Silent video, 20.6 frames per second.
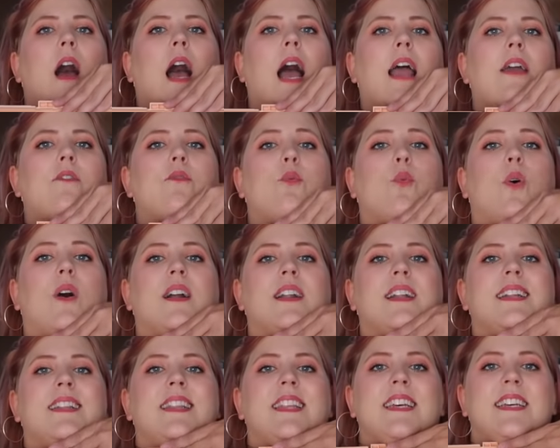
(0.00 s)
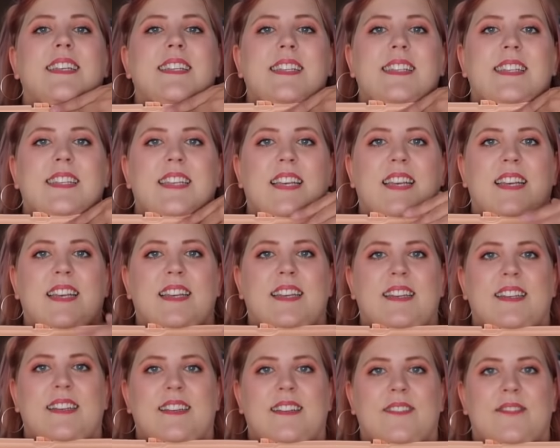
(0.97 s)
I've wanted this
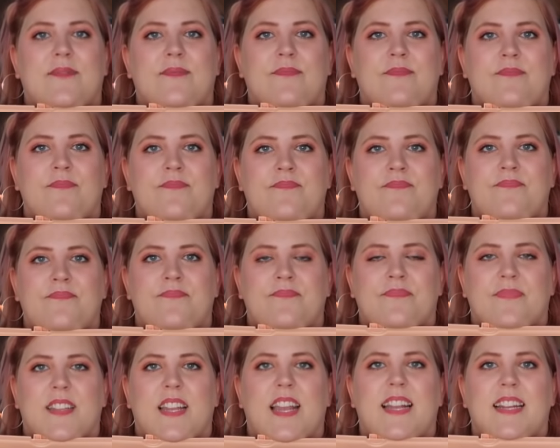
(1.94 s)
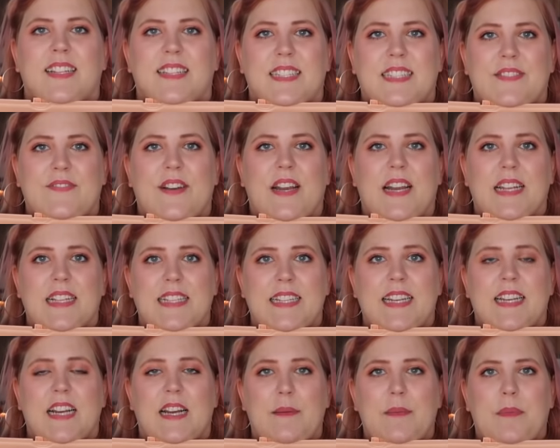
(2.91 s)
and it's
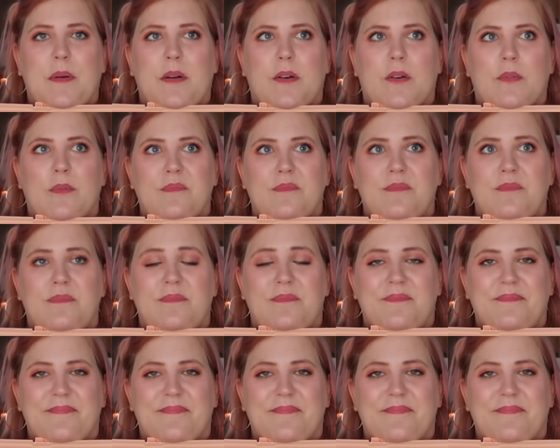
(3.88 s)
finally come home.